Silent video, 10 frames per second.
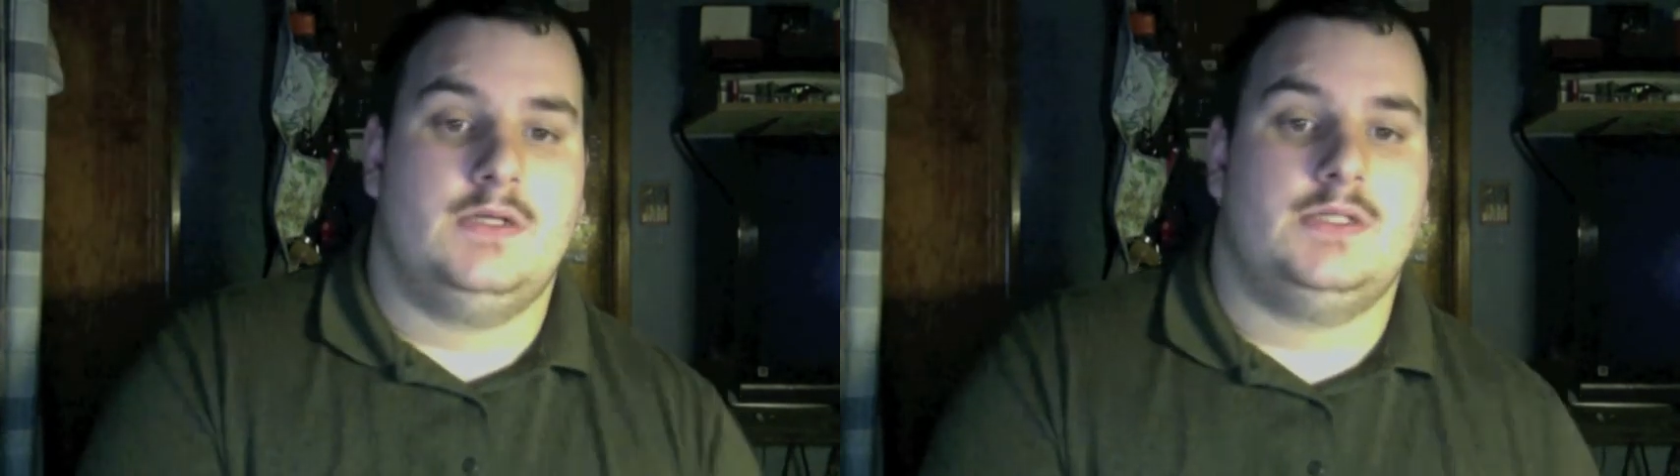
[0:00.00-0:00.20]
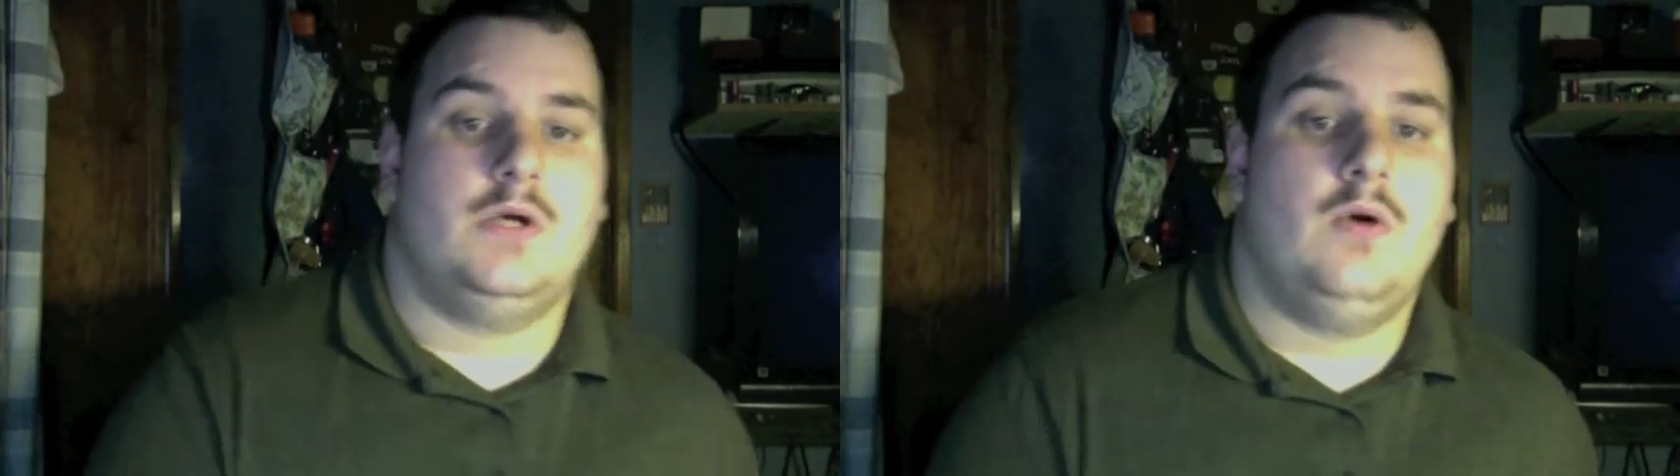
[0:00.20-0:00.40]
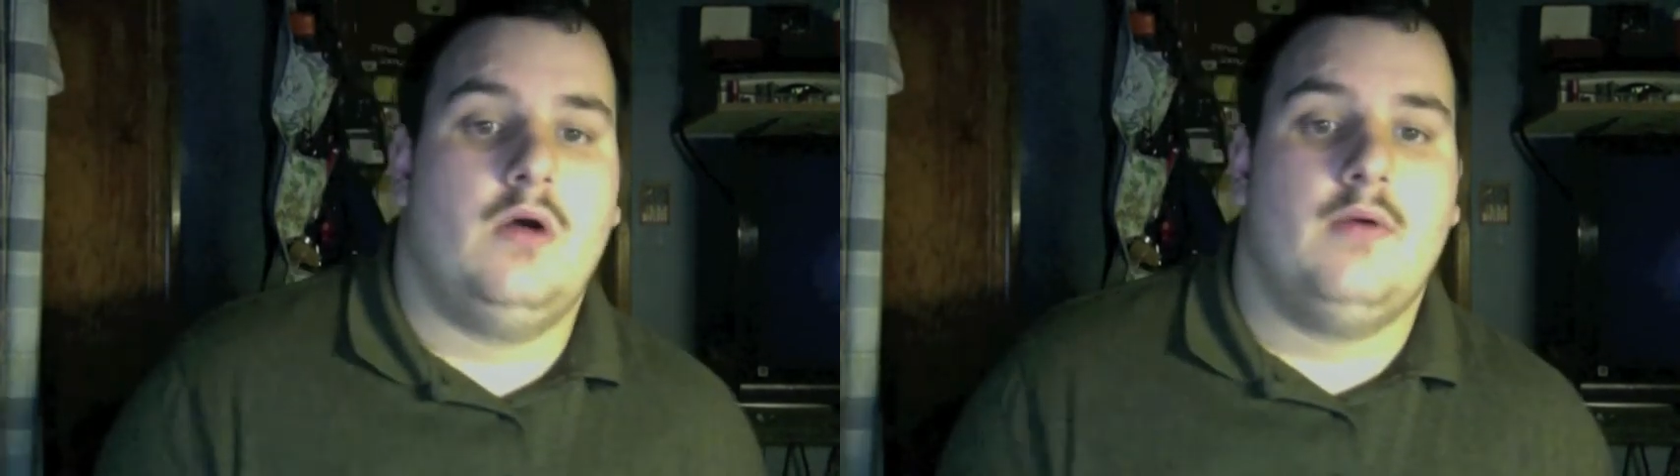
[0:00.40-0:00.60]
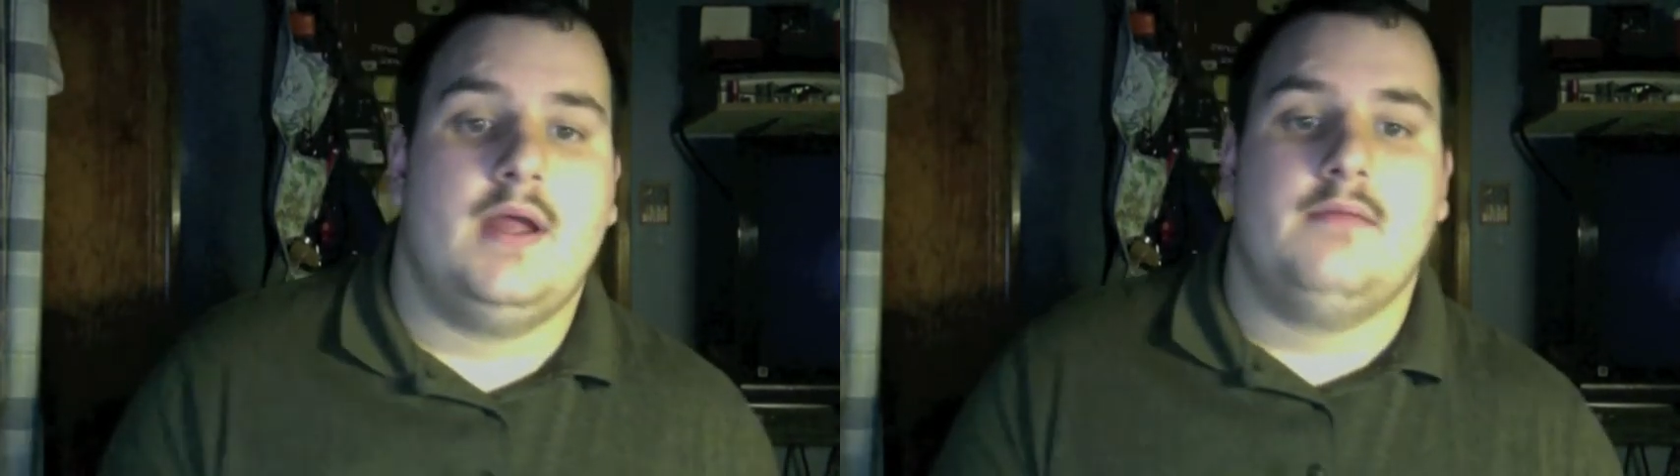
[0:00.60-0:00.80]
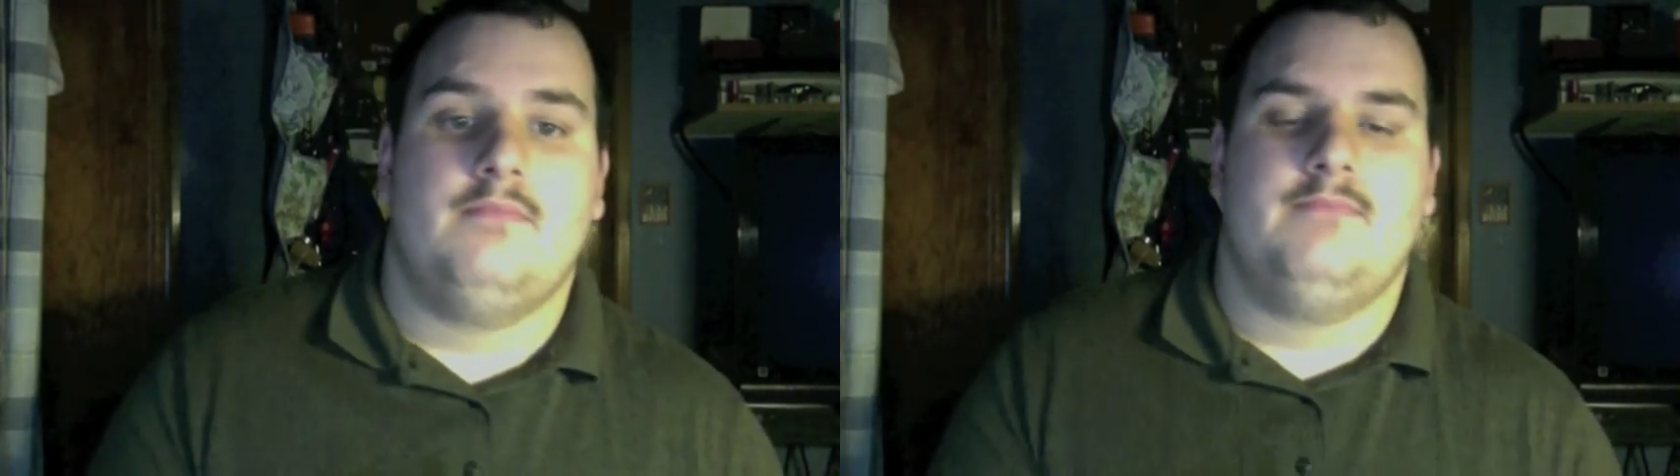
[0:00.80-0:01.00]
So,
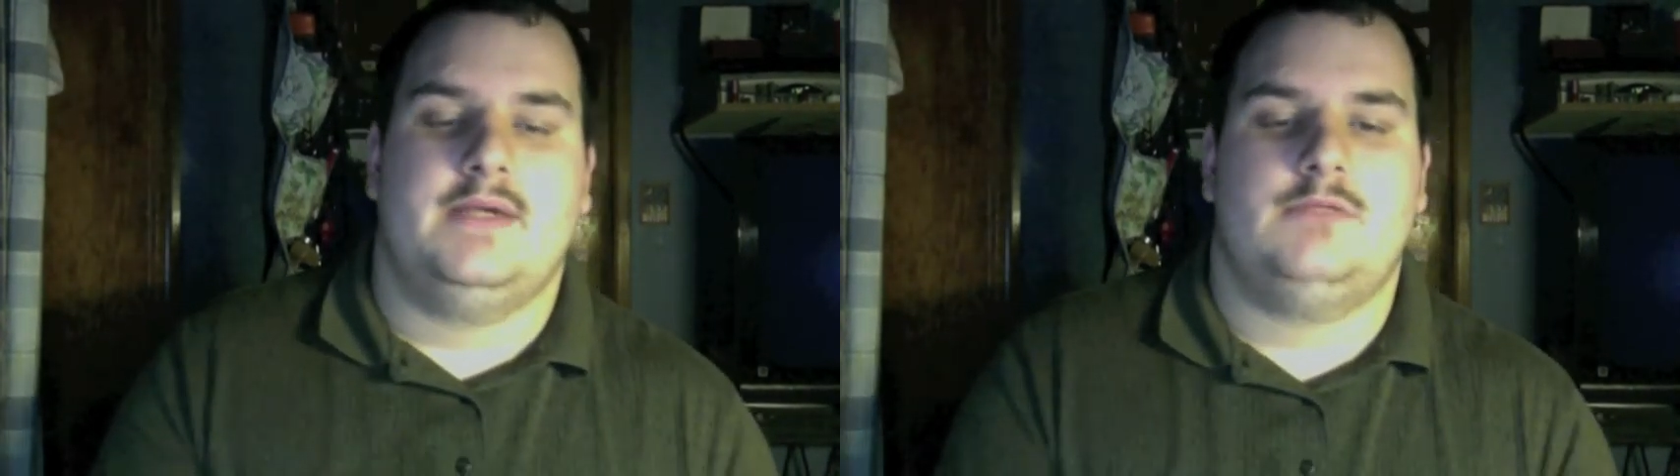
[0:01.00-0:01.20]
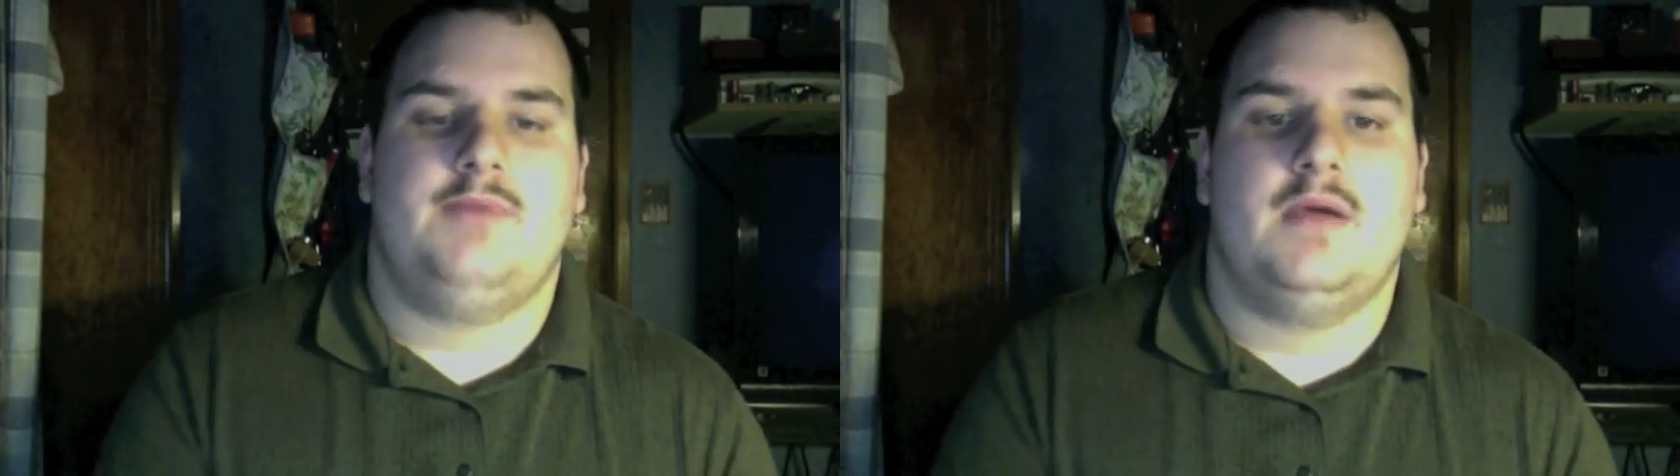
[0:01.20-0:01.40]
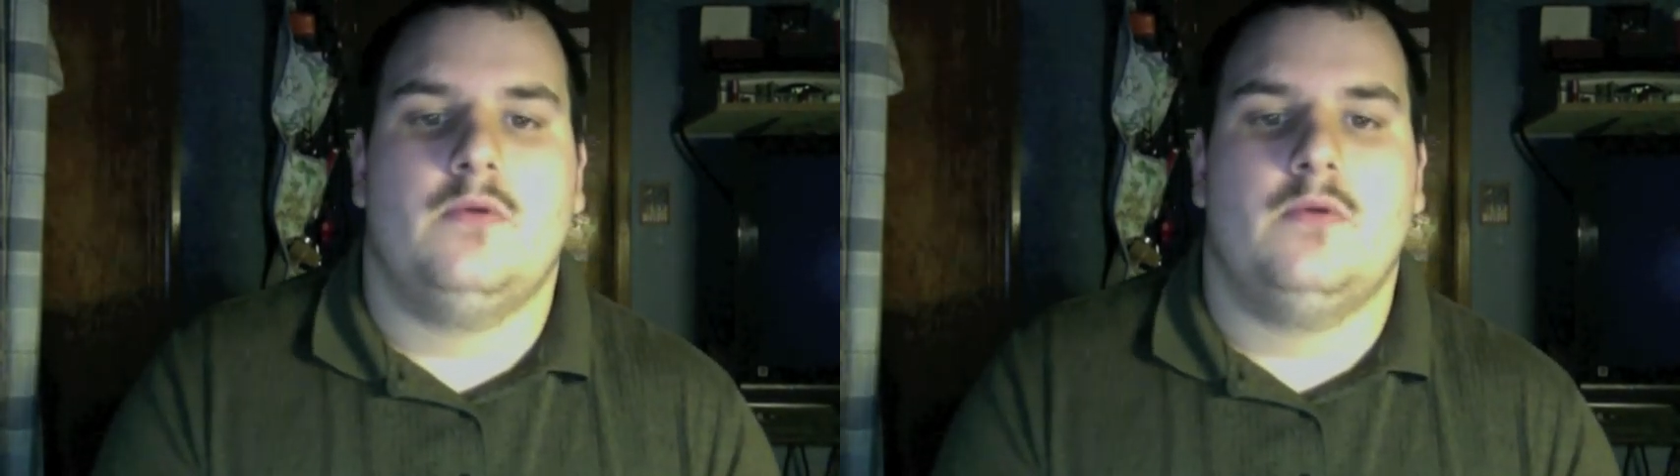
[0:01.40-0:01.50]
alright, expect